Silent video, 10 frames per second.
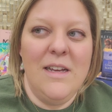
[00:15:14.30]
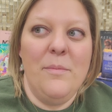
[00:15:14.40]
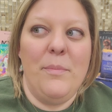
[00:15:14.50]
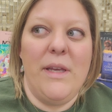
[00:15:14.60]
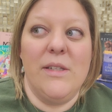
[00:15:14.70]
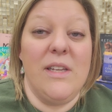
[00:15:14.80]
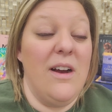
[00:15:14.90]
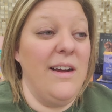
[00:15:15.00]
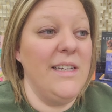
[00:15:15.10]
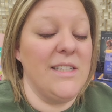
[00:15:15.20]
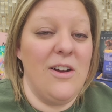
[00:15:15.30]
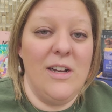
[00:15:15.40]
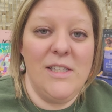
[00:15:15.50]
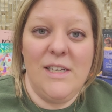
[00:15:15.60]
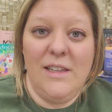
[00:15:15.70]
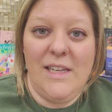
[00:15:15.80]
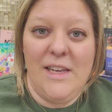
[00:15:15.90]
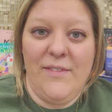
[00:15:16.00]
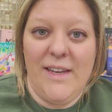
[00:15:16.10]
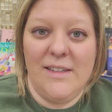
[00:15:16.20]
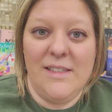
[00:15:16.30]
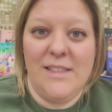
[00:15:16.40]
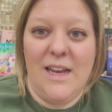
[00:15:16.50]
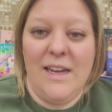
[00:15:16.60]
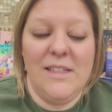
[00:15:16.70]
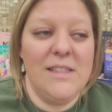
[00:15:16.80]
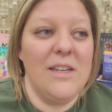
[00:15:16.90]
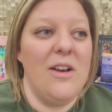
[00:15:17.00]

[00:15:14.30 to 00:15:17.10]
because God is constantly giving us signs.